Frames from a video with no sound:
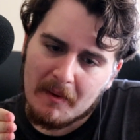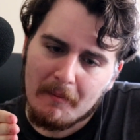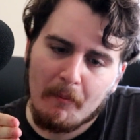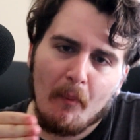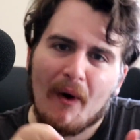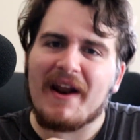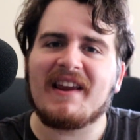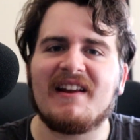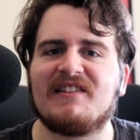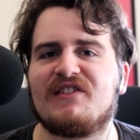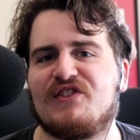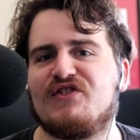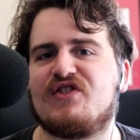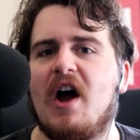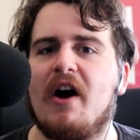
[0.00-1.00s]
break into
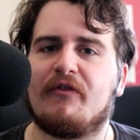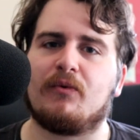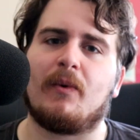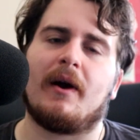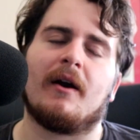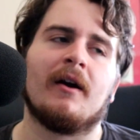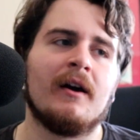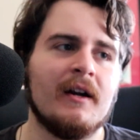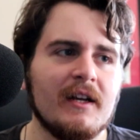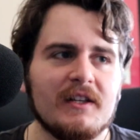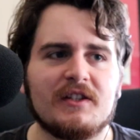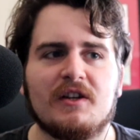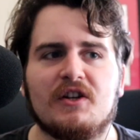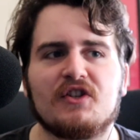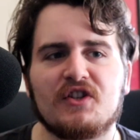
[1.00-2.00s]
software.
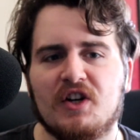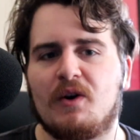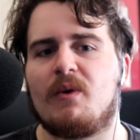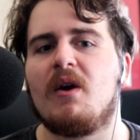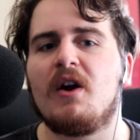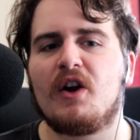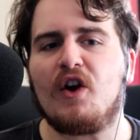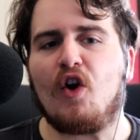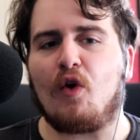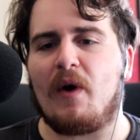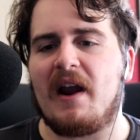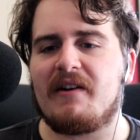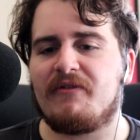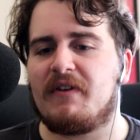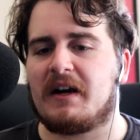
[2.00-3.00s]
So you're just gonna
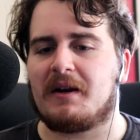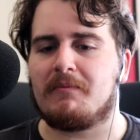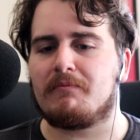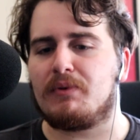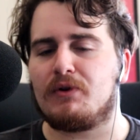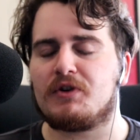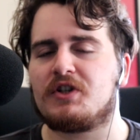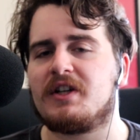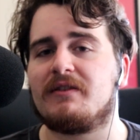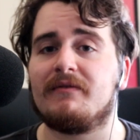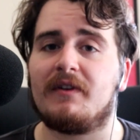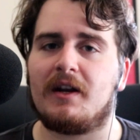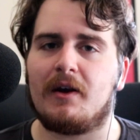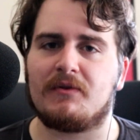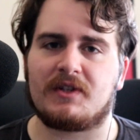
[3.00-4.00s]
create fucking bullshit
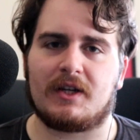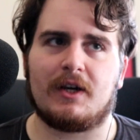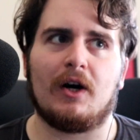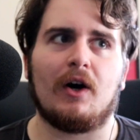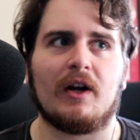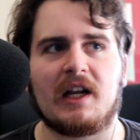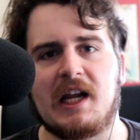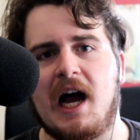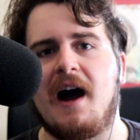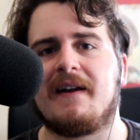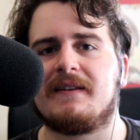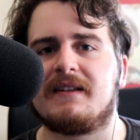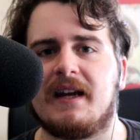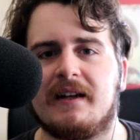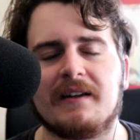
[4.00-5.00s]
videos and call it
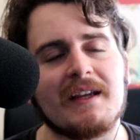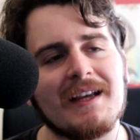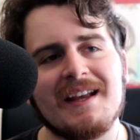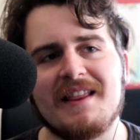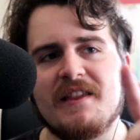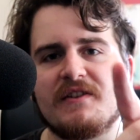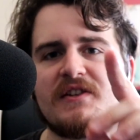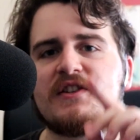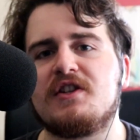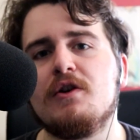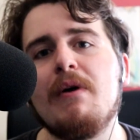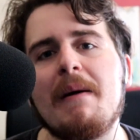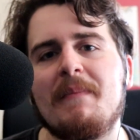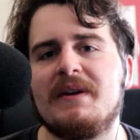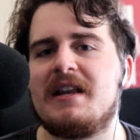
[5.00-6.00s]
content. There's this new
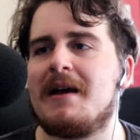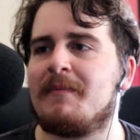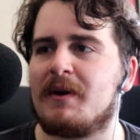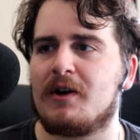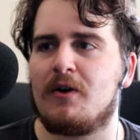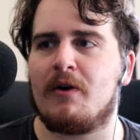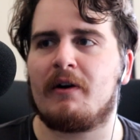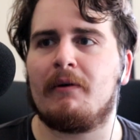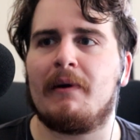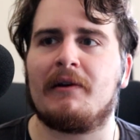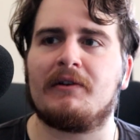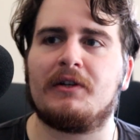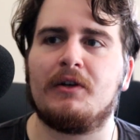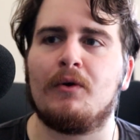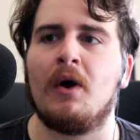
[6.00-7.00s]
epidemic going
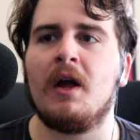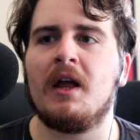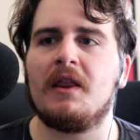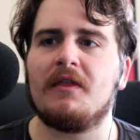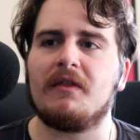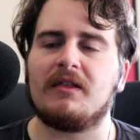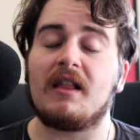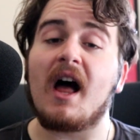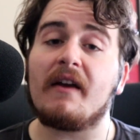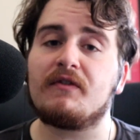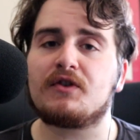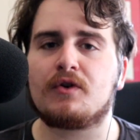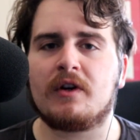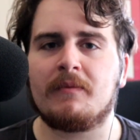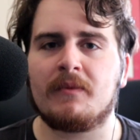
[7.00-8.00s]
around to live
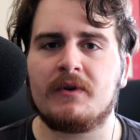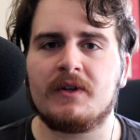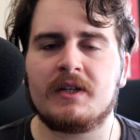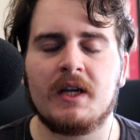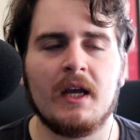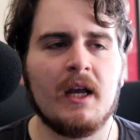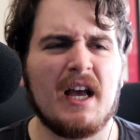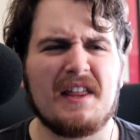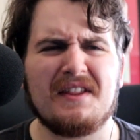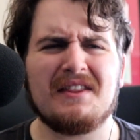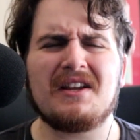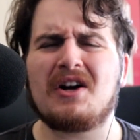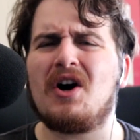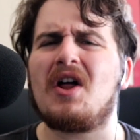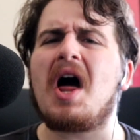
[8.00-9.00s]
streamers. I think they
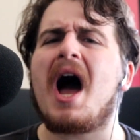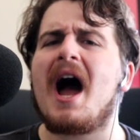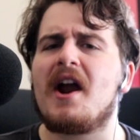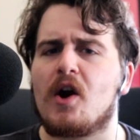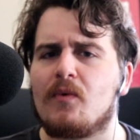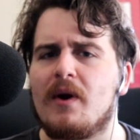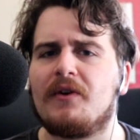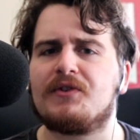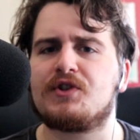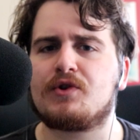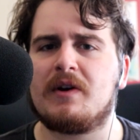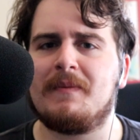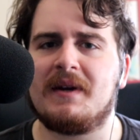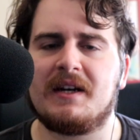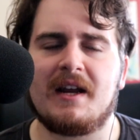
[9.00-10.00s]
call it IRL
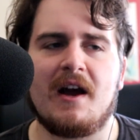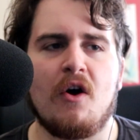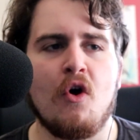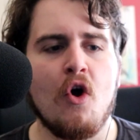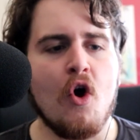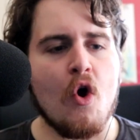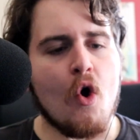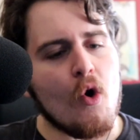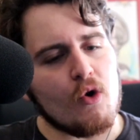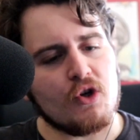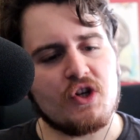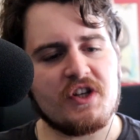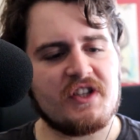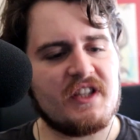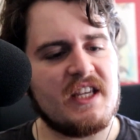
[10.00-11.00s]
streaming now.
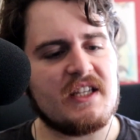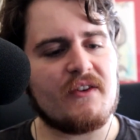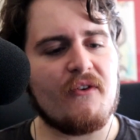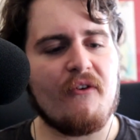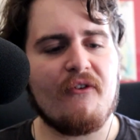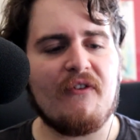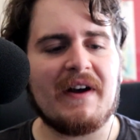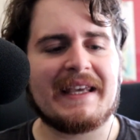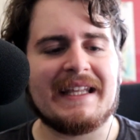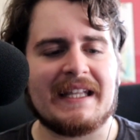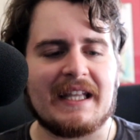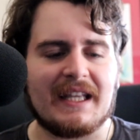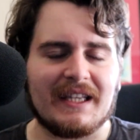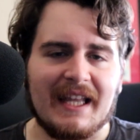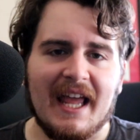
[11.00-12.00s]
Just these
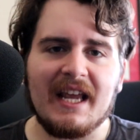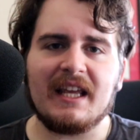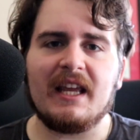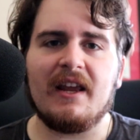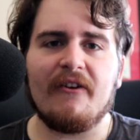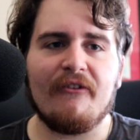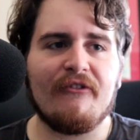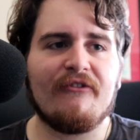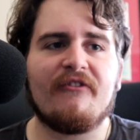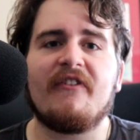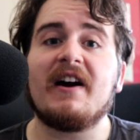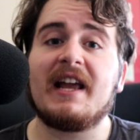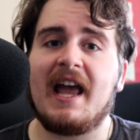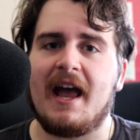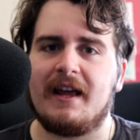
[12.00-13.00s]
fucking lanky
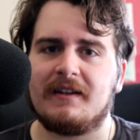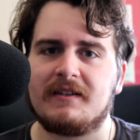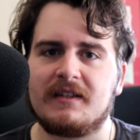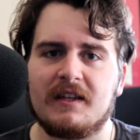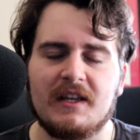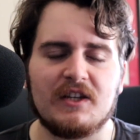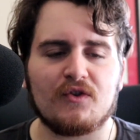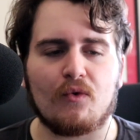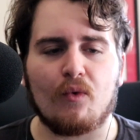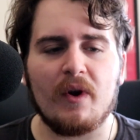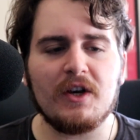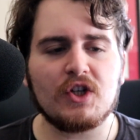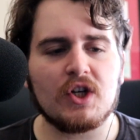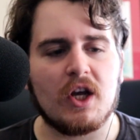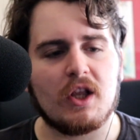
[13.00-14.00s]
fuckheads, these
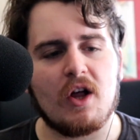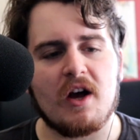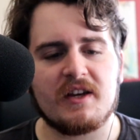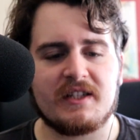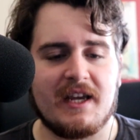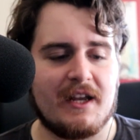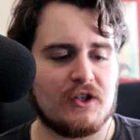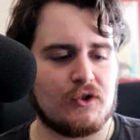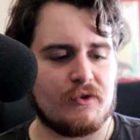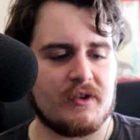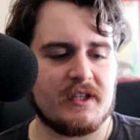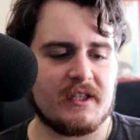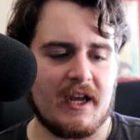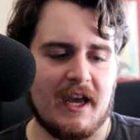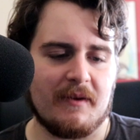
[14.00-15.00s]
rich Los
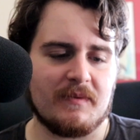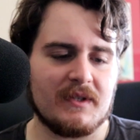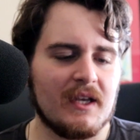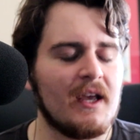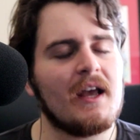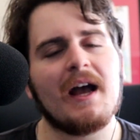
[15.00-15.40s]
Angeles types.